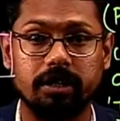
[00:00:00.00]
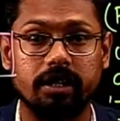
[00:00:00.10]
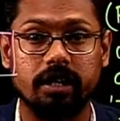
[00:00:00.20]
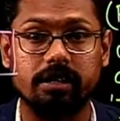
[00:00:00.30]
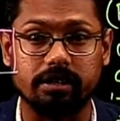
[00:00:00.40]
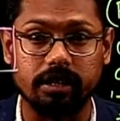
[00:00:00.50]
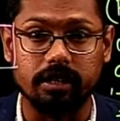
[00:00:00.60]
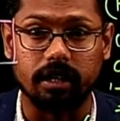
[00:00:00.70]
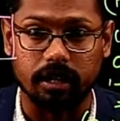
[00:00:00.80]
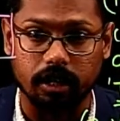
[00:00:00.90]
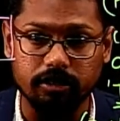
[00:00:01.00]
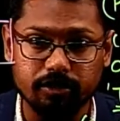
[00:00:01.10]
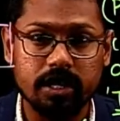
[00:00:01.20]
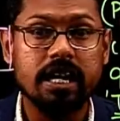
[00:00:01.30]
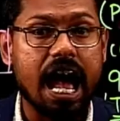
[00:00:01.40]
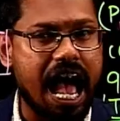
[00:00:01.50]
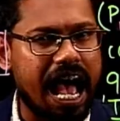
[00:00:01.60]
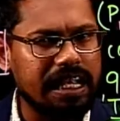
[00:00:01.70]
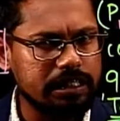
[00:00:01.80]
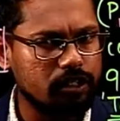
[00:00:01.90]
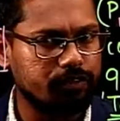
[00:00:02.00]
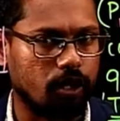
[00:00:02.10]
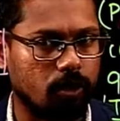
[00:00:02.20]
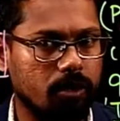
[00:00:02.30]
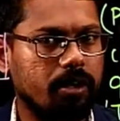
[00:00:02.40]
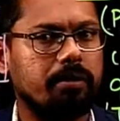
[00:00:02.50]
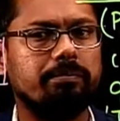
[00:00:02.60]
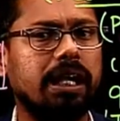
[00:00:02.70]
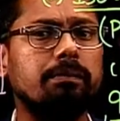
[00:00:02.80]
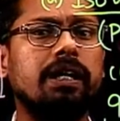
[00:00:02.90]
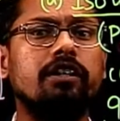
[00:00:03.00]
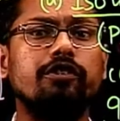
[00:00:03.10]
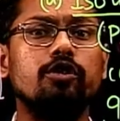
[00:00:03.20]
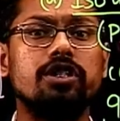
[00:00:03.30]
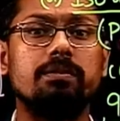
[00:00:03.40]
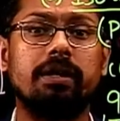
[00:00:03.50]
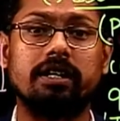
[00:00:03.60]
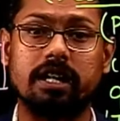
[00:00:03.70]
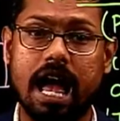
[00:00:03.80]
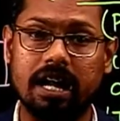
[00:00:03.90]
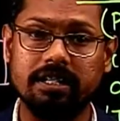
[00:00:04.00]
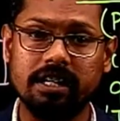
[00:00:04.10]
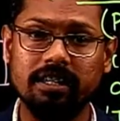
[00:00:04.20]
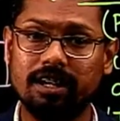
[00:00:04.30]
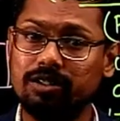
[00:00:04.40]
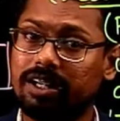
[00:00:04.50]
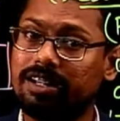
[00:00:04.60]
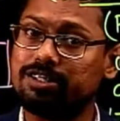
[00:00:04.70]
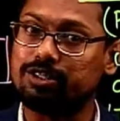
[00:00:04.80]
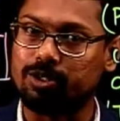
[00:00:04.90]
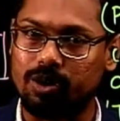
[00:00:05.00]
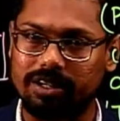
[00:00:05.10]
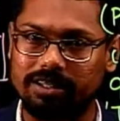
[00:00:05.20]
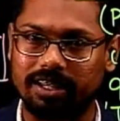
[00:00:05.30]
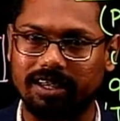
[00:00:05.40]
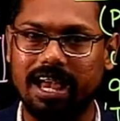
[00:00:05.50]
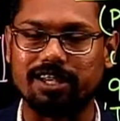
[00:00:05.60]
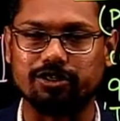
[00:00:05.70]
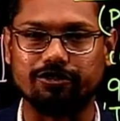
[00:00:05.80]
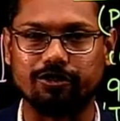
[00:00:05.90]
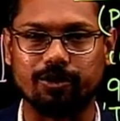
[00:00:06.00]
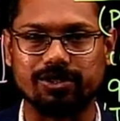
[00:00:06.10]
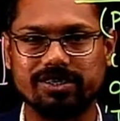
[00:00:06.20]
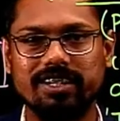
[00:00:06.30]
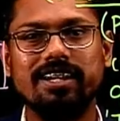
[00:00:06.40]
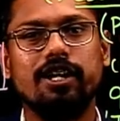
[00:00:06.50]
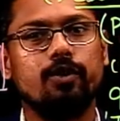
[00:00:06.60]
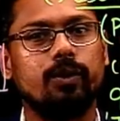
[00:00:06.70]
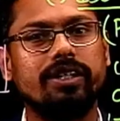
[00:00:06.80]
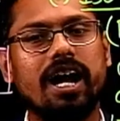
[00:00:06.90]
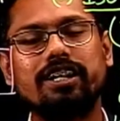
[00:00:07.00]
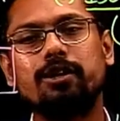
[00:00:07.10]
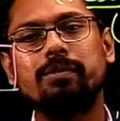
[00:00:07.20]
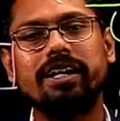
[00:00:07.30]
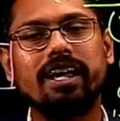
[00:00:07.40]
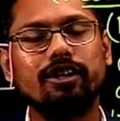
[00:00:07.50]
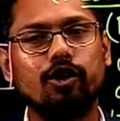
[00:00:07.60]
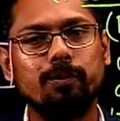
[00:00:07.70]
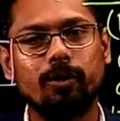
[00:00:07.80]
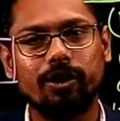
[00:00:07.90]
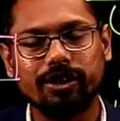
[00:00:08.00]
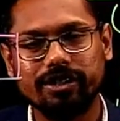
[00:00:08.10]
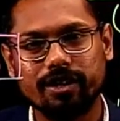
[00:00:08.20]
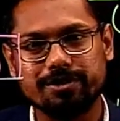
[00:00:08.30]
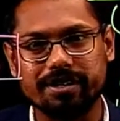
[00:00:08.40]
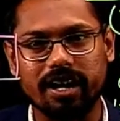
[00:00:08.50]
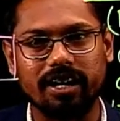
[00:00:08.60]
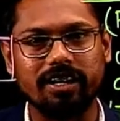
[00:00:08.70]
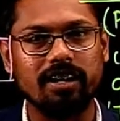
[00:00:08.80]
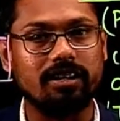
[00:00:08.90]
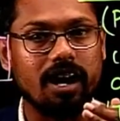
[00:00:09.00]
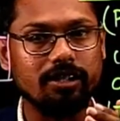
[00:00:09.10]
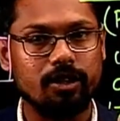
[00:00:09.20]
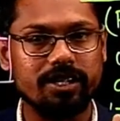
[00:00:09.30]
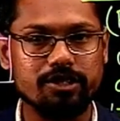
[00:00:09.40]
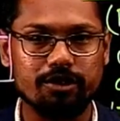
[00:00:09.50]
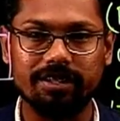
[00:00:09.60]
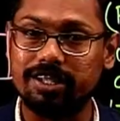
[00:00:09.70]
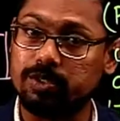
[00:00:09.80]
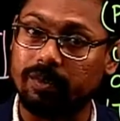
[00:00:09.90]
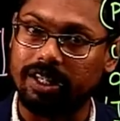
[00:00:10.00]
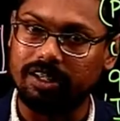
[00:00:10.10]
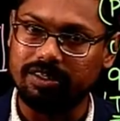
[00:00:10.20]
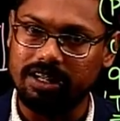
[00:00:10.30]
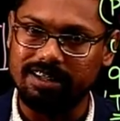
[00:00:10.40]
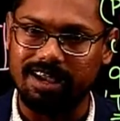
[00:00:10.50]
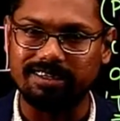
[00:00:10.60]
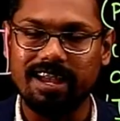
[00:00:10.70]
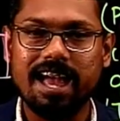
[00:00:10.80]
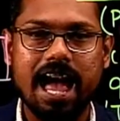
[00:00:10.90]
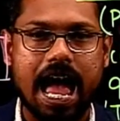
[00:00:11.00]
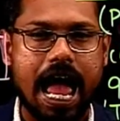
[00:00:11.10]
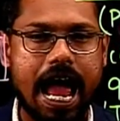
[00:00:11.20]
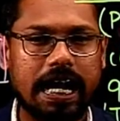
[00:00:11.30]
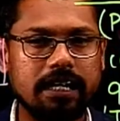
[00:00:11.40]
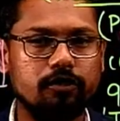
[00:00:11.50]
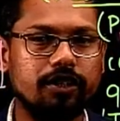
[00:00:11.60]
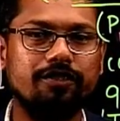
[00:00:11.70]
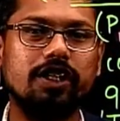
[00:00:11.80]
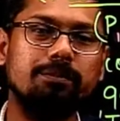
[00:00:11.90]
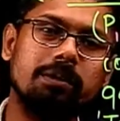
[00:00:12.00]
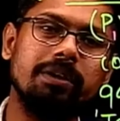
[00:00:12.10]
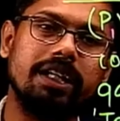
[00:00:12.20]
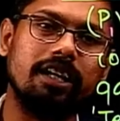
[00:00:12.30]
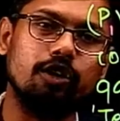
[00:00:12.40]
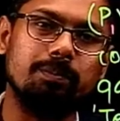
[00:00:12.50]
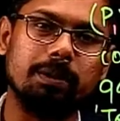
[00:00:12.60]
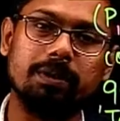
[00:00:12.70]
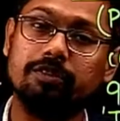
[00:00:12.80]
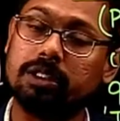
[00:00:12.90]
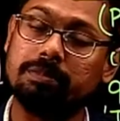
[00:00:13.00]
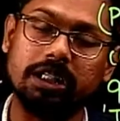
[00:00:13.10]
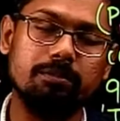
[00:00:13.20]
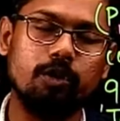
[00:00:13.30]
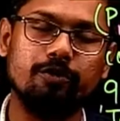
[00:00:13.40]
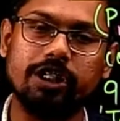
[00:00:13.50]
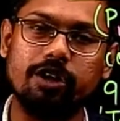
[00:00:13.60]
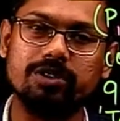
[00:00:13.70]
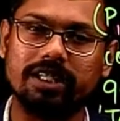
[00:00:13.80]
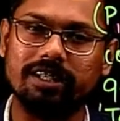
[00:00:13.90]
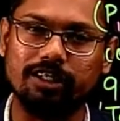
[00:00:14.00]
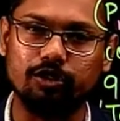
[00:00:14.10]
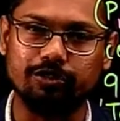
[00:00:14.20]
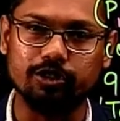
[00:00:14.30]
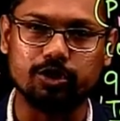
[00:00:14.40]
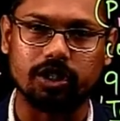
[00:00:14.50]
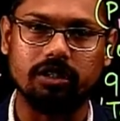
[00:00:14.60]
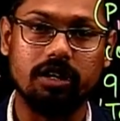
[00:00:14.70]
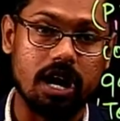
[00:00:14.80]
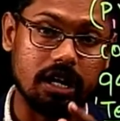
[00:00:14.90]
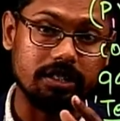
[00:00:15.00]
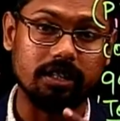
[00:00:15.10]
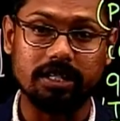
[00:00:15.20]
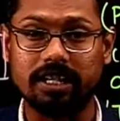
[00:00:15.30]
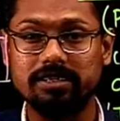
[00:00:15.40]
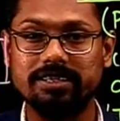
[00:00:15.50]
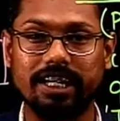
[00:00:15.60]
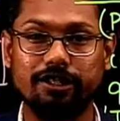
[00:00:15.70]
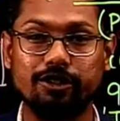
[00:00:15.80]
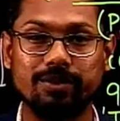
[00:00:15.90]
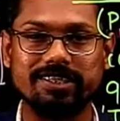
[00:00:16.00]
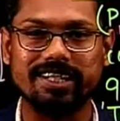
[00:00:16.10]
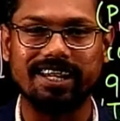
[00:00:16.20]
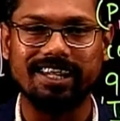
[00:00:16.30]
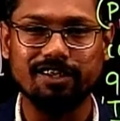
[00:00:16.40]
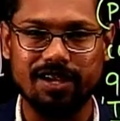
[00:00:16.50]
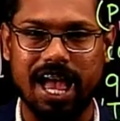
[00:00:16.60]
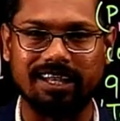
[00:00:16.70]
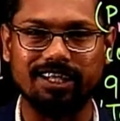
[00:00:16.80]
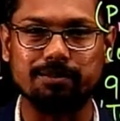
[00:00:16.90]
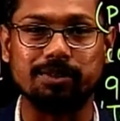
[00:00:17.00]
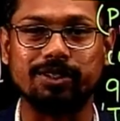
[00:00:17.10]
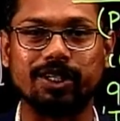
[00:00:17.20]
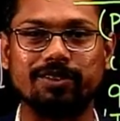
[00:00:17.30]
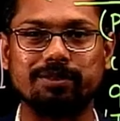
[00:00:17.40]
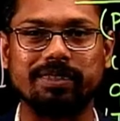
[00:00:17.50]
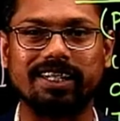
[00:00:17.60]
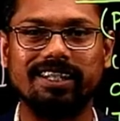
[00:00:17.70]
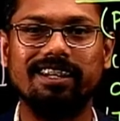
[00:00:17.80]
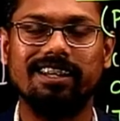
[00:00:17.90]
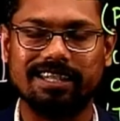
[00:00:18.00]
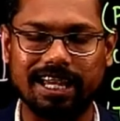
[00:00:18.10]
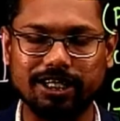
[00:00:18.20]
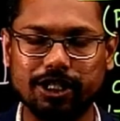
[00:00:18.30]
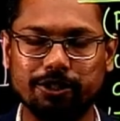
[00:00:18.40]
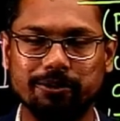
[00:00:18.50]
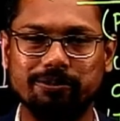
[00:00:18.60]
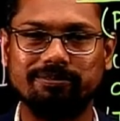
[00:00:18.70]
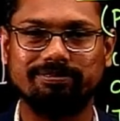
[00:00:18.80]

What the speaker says: in a real life as of now. Maybe in future, but until now, it is not a thing as of course. With that in mind, I hope all your doubts regarding a Carnot engine is very well done, and we will be meeting you people with many more videos in the near future. Until then, stay tuned with Studi Life and keep learning with me. Thank you.